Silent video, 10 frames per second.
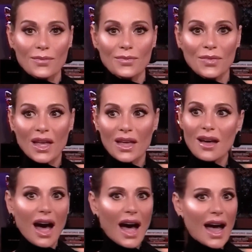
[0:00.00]
pain of
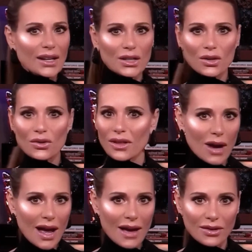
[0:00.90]
her marriage
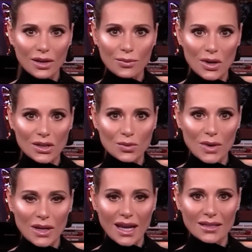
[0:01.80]
ending, but at
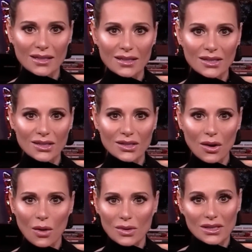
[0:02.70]
the
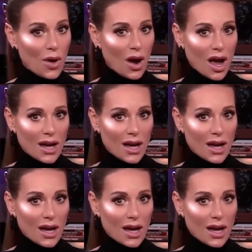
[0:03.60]
same time,